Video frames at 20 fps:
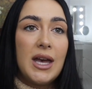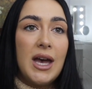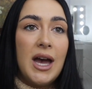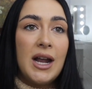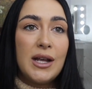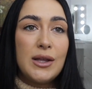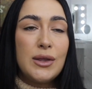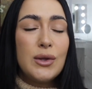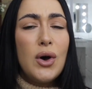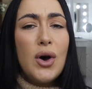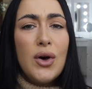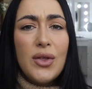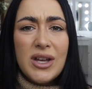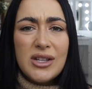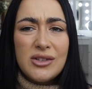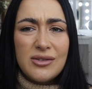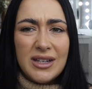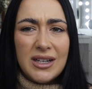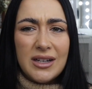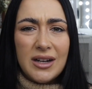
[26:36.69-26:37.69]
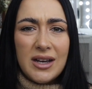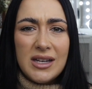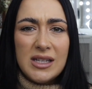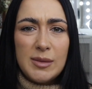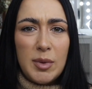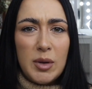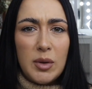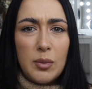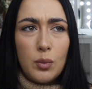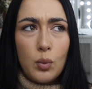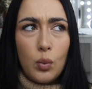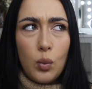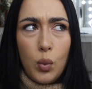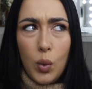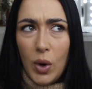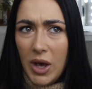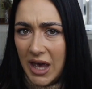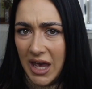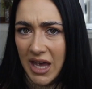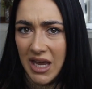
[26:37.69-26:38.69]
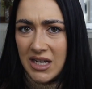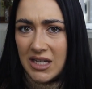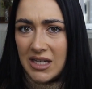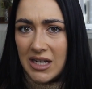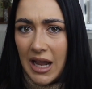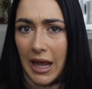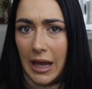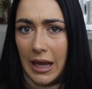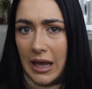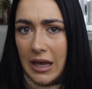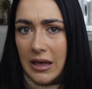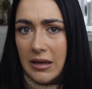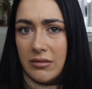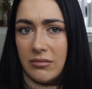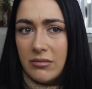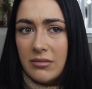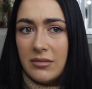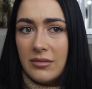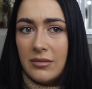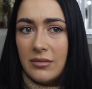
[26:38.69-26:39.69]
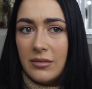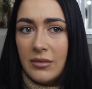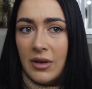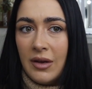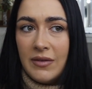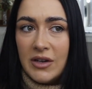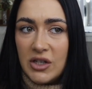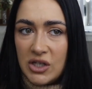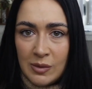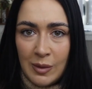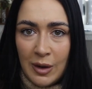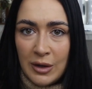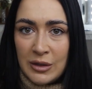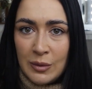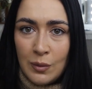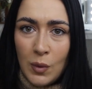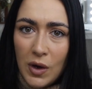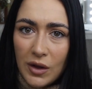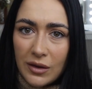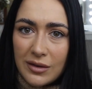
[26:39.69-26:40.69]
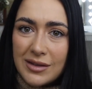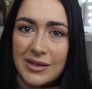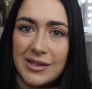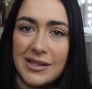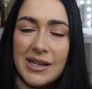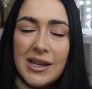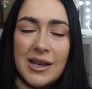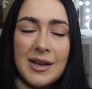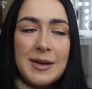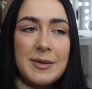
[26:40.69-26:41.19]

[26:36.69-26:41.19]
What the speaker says: And I thought, oh, that's really nice, but weird, like, I've literally spoken to him once.